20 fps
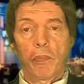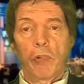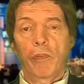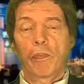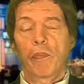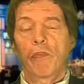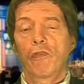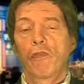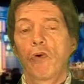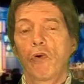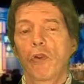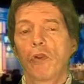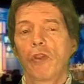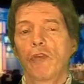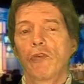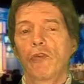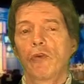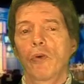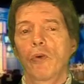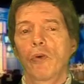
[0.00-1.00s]
But before
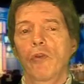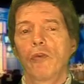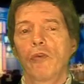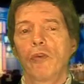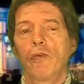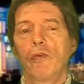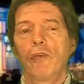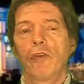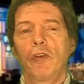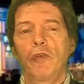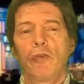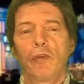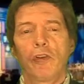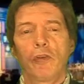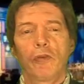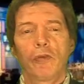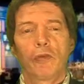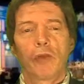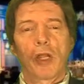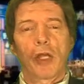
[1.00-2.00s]
these stories, GVTV
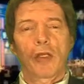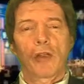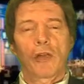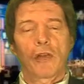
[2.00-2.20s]
News would like